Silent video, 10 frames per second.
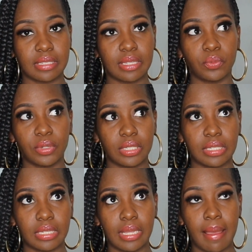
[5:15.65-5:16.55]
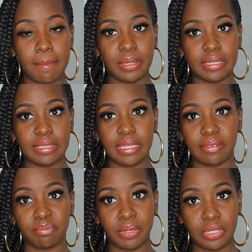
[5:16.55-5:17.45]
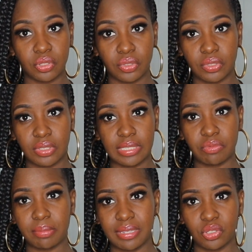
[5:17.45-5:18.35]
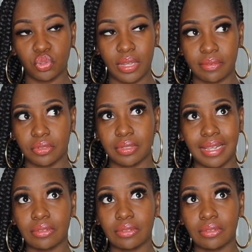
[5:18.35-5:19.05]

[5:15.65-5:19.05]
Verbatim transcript: And I think we're gonna plan to take pictures and we may travel.